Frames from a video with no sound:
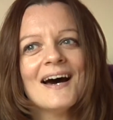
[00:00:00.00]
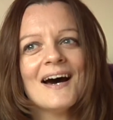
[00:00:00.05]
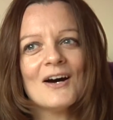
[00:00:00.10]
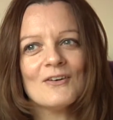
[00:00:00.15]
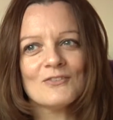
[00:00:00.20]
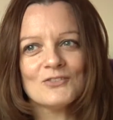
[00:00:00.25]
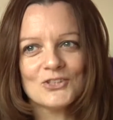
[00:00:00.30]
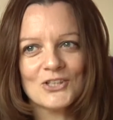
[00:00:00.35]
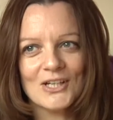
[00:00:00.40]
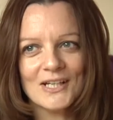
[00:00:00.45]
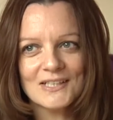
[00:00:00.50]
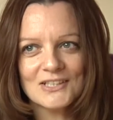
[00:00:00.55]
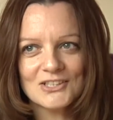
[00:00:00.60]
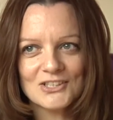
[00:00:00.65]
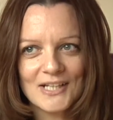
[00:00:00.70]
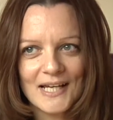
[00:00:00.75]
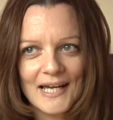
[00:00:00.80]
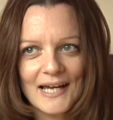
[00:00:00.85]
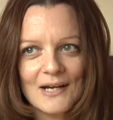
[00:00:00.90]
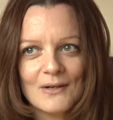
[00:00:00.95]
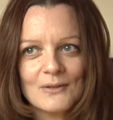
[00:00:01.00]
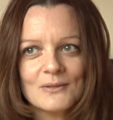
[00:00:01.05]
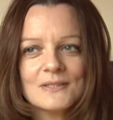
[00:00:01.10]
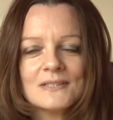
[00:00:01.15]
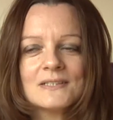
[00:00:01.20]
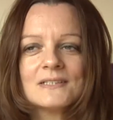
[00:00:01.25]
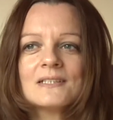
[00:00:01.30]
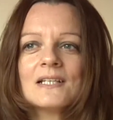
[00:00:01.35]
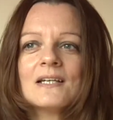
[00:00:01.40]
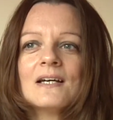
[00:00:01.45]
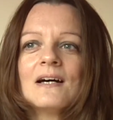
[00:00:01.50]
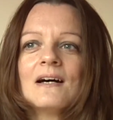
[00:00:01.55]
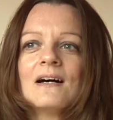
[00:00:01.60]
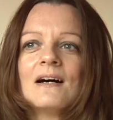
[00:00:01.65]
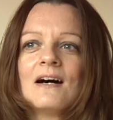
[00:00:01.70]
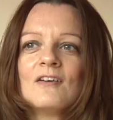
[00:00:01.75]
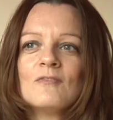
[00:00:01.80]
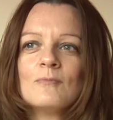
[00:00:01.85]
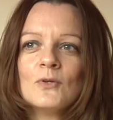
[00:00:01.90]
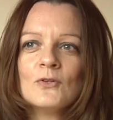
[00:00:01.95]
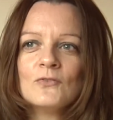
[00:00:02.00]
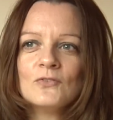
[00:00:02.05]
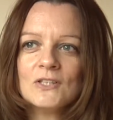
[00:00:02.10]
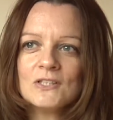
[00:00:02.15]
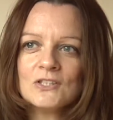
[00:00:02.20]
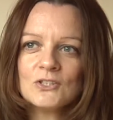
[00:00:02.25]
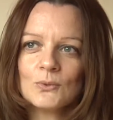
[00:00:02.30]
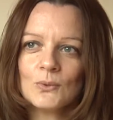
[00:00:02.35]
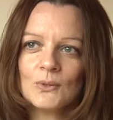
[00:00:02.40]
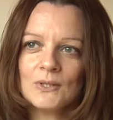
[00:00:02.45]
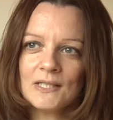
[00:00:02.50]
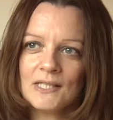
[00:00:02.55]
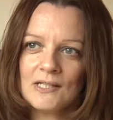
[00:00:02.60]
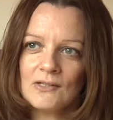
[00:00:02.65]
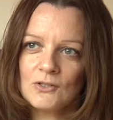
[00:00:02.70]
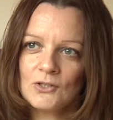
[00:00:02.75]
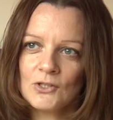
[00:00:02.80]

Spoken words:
I've changed house, I've moved into a